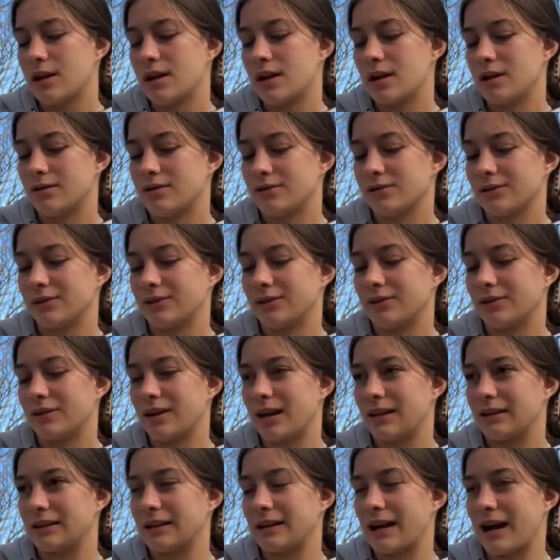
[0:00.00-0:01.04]
And I was like,
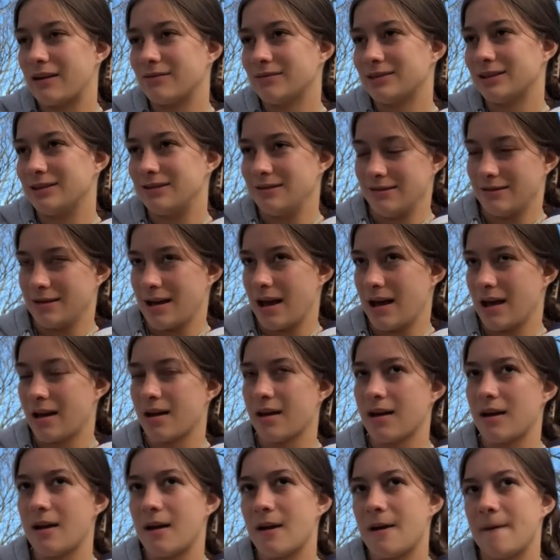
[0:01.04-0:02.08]
like I want to do
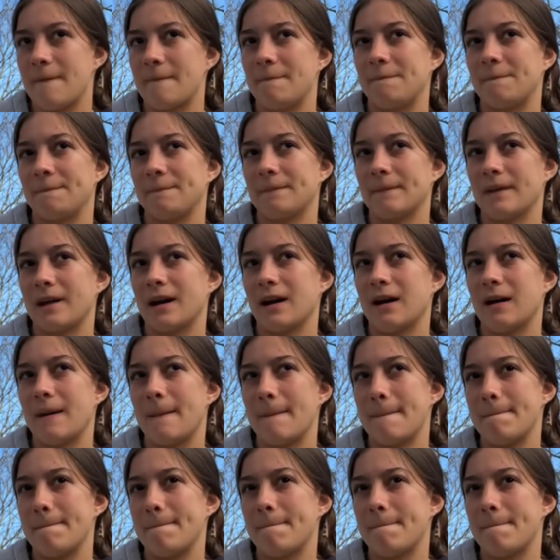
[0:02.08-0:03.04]
that. Um,